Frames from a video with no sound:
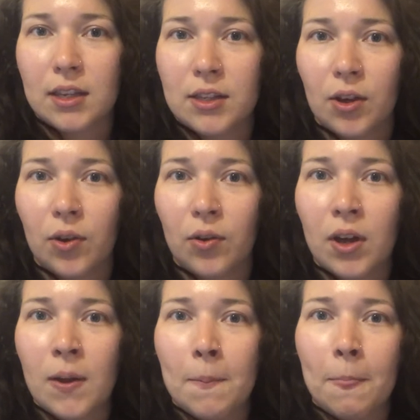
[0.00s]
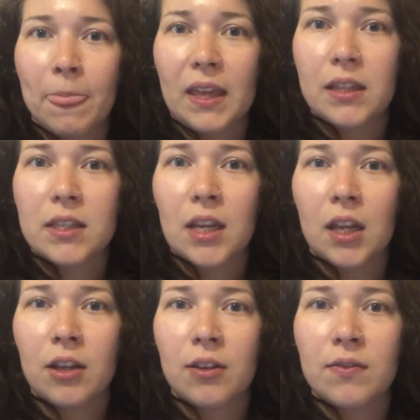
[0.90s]
So
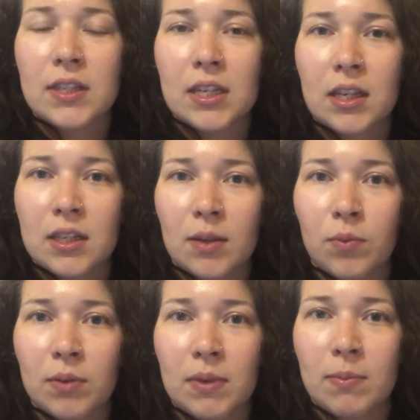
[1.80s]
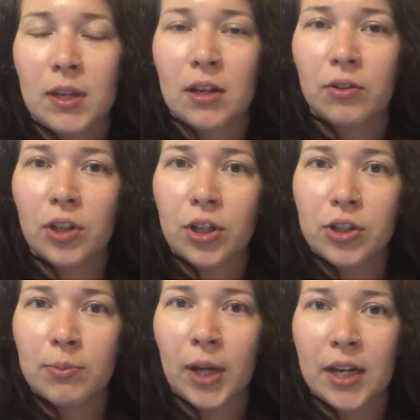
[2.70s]
instead of seeing someone maybe in a
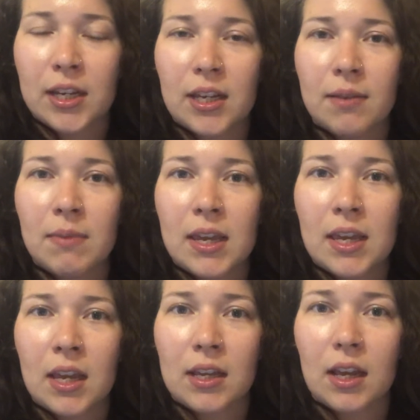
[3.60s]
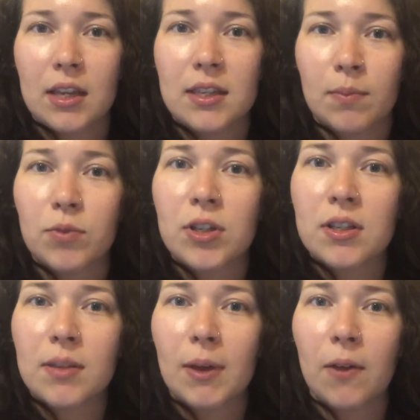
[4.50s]
larger body and making
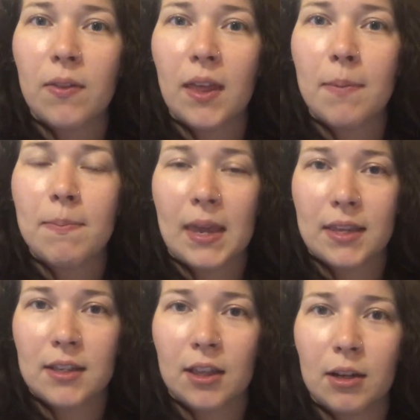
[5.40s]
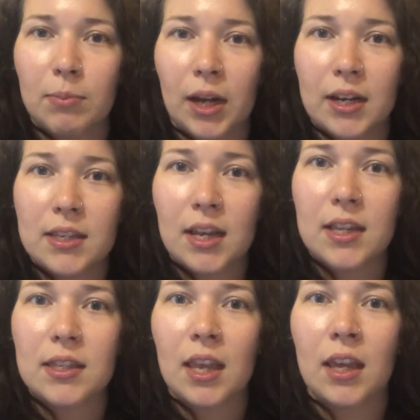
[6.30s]
assumptions about them based on their body
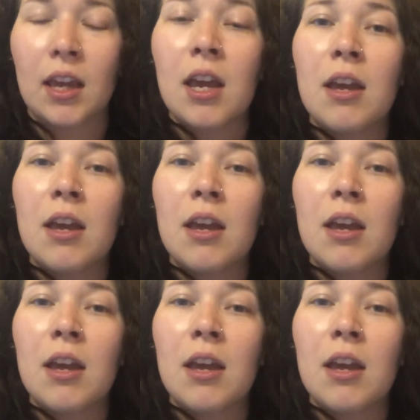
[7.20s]
size, like